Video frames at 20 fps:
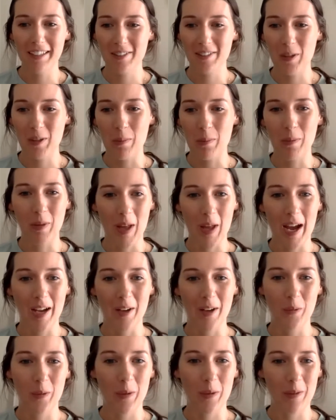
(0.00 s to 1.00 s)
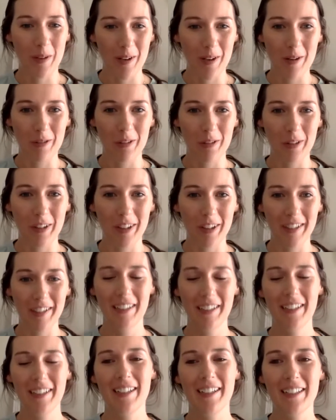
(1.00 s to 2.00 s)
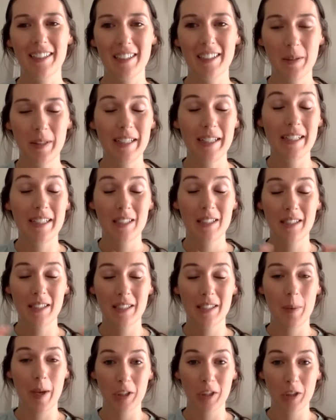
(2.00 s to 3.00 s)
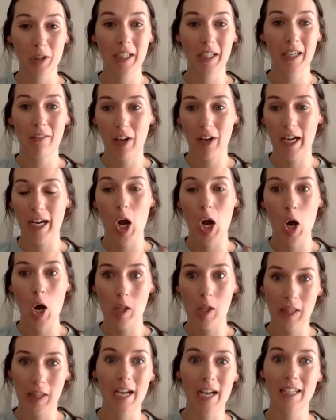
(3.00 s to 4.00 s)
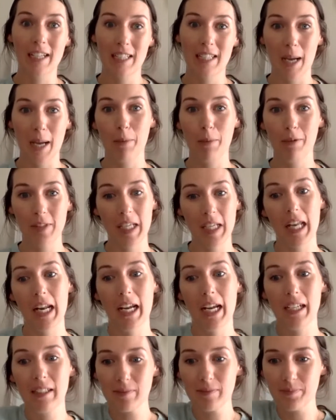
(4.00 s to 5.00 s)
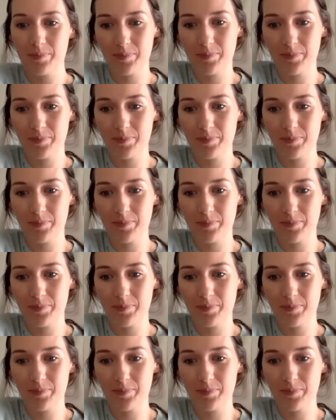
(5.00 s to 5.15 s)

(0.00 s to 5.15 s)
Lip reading: So I'm glad we went over in especially a very online type of setting.